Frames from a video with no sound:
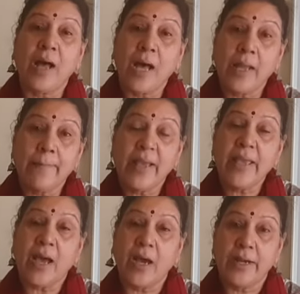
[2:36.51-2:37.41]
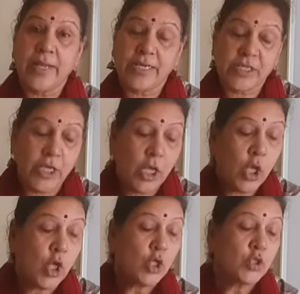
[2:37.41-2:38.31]
R by R dash?
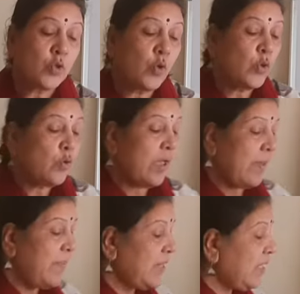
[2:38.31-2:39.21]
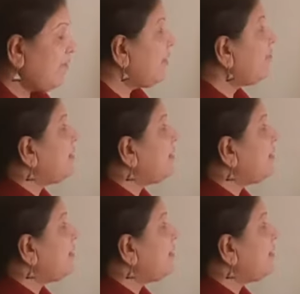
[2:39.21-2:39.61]
So you have been given